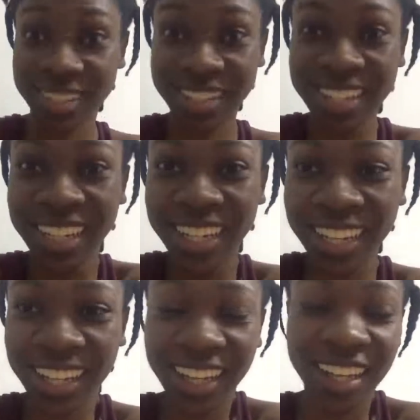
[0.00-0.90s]

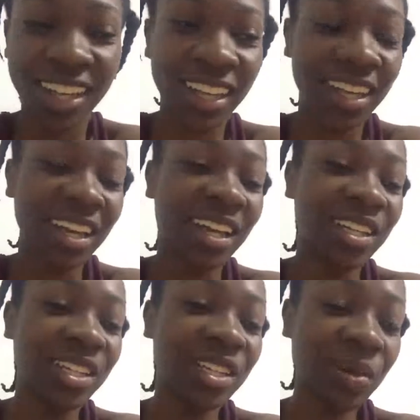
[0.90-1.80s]

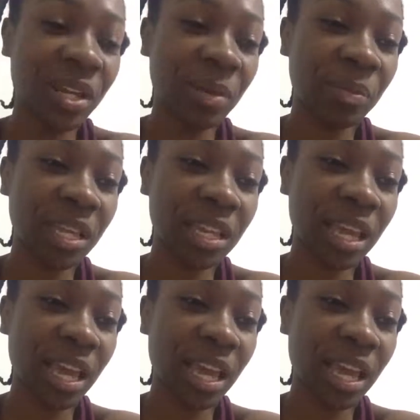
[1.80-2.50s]
You know what I mean?